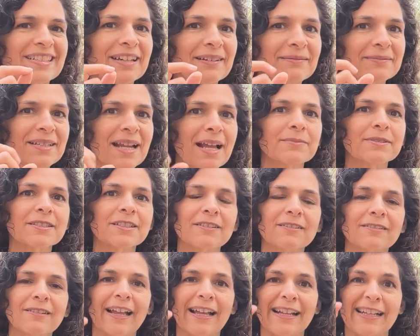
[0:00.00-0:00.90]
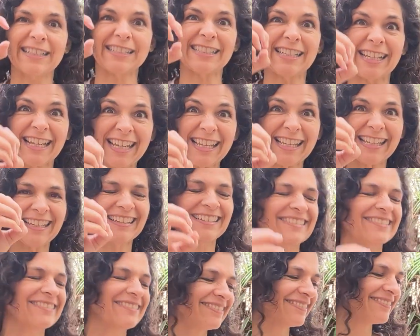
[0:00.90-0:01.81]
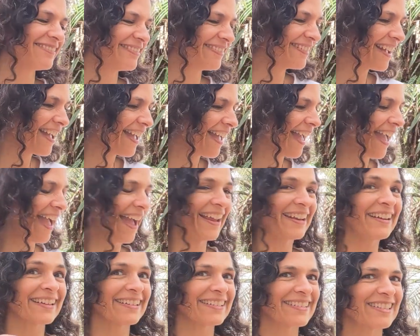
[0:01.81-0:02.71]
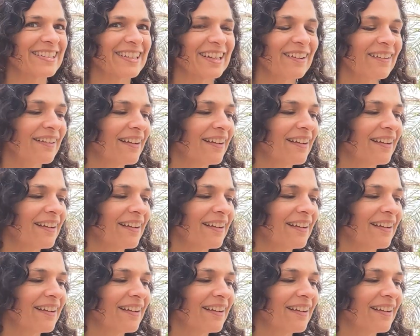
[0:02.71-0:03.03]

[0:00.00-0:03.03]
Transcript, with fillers: Sometimes they're like, "Ay!" and it's,